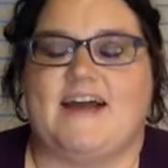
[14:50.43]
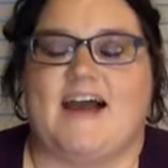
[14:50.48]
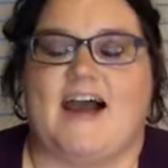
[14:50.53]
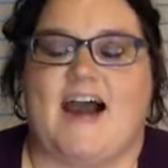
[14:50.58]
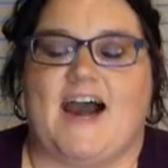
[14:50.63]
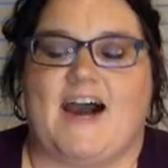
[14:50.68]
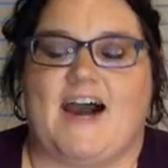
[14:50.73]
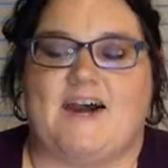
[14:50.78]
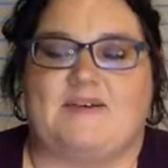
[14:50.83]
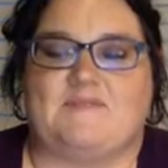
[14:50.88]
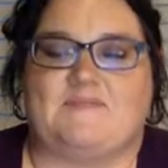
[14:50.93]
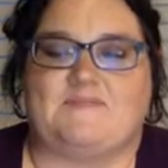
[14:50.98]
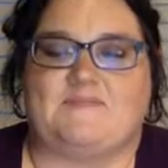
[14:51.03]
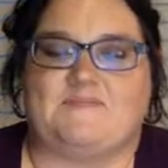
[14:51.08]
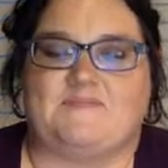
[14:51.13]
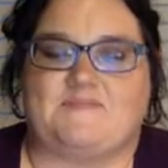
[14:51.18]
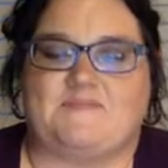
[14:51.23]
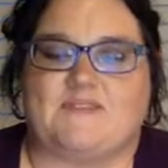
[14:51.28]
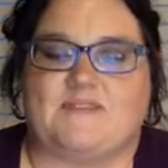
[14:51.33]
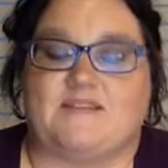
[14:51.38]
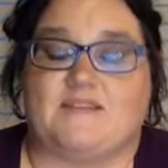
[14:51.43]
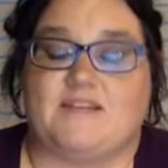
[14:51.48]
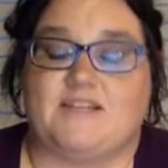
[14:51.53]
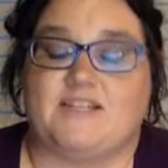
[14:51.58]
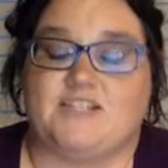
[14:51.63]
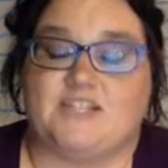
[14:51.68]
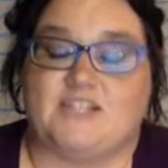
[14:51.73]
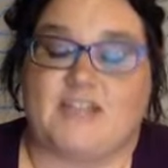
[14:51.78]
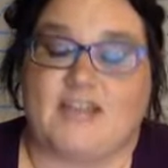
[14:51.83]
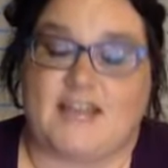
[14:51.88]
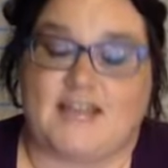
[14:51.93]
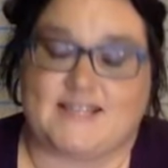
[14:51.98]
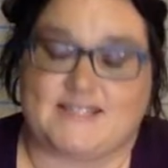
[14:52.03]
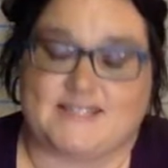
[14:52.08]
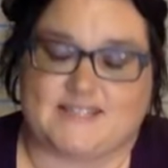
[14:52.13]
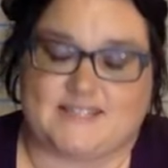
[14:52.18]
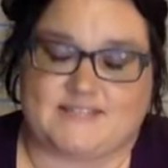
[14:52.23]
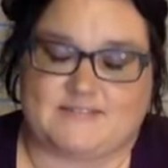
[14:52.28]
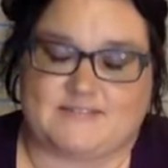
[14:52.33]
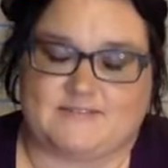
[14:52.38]
Um, legend has
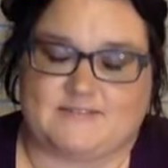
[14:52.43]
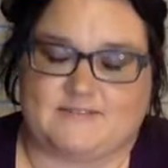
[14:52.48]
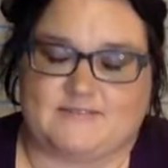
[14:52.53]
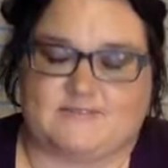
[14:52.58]
it,